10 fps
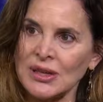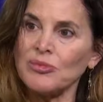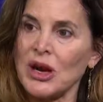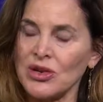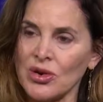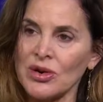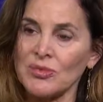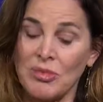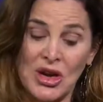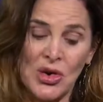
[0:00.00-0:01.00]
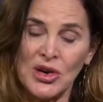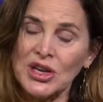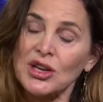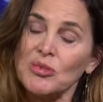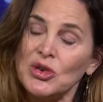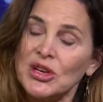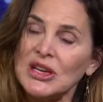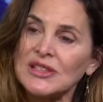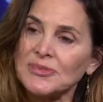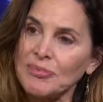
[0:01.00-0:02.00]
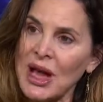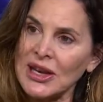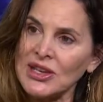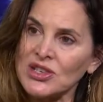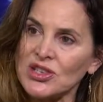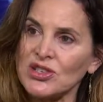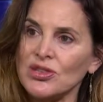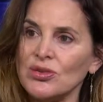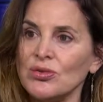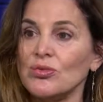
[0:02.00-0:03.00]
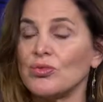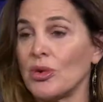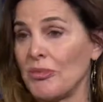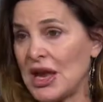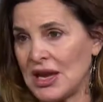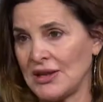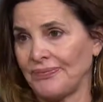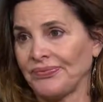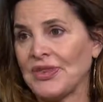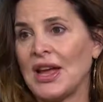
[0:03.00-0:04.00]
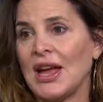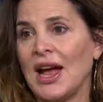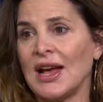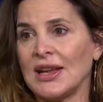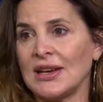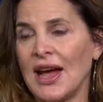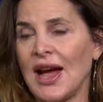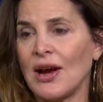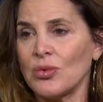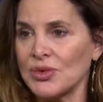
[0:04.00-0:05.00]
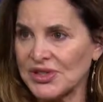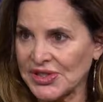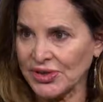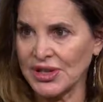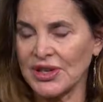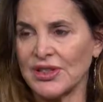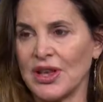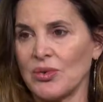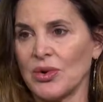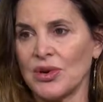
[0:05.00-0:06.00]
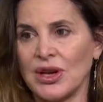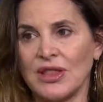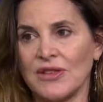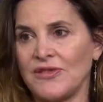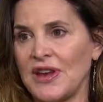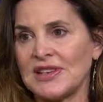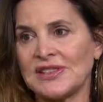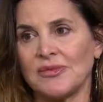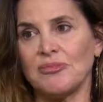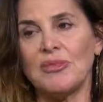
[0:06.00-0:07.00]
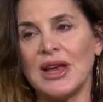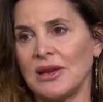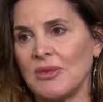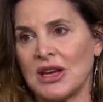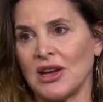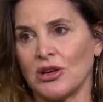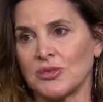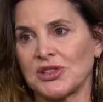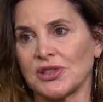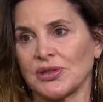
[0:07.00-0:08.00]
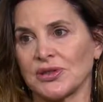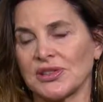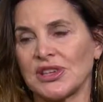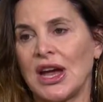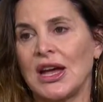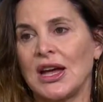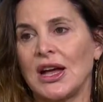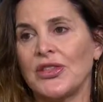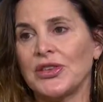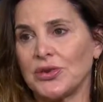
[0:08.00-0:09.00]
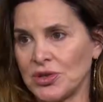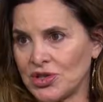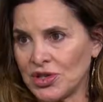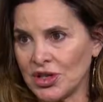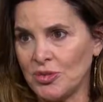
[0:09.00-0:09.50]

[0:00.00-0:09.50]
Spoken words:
minority communities managed to remain and how resilient they were in the face of many, many obstacles. The Christian